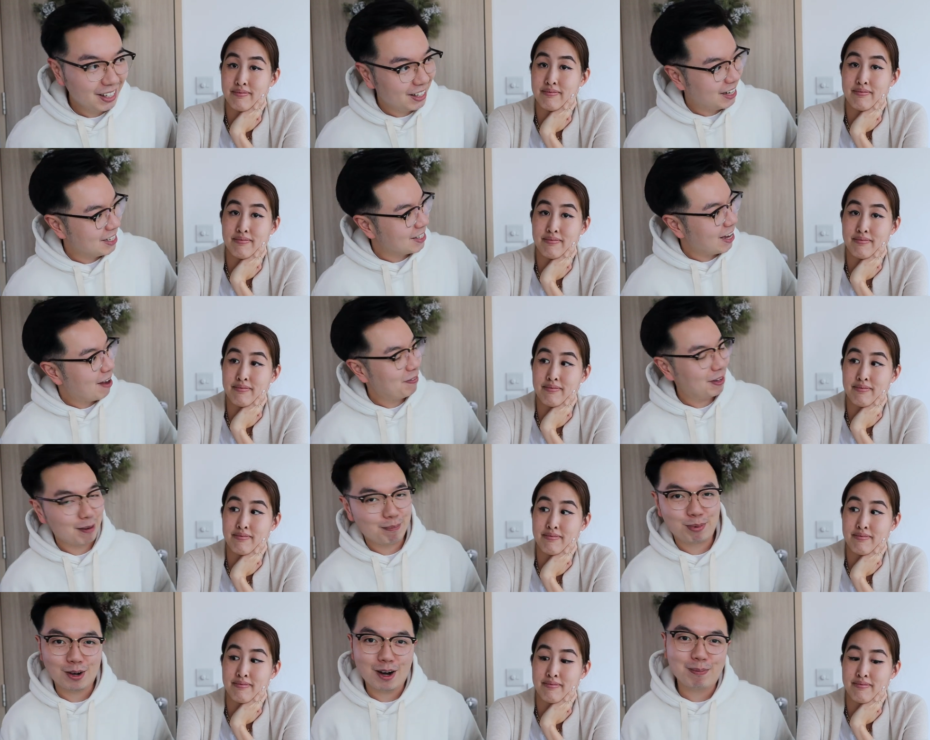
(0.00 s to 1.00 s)
Speaker 1: is having
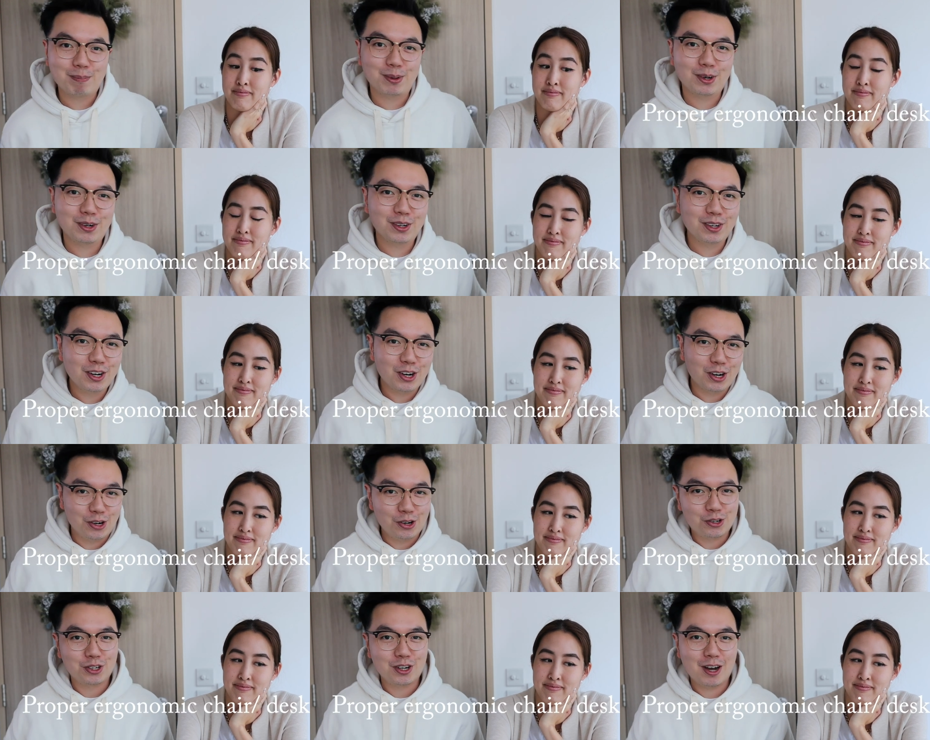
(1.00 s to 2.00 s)
a proper
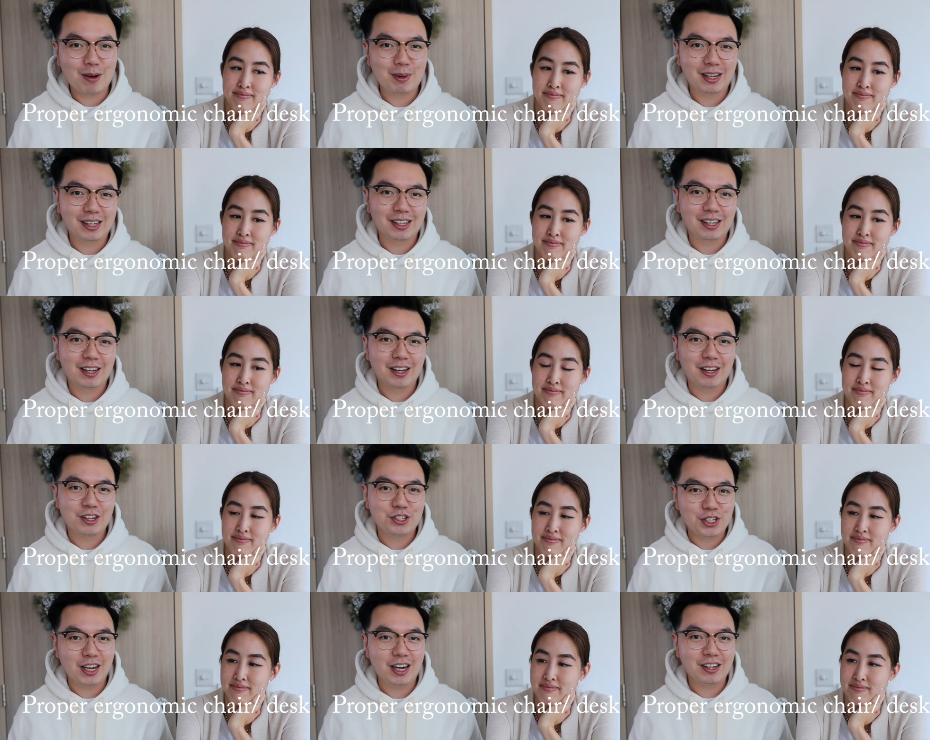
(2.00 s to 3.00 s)
ergonomic
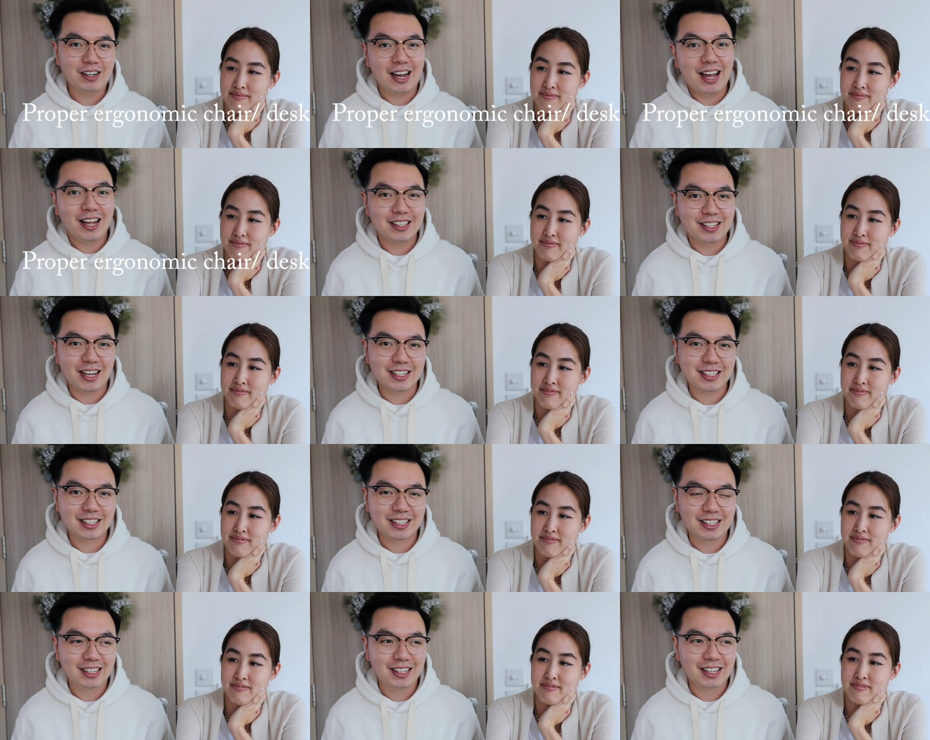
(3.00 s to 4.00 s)
chair and desk.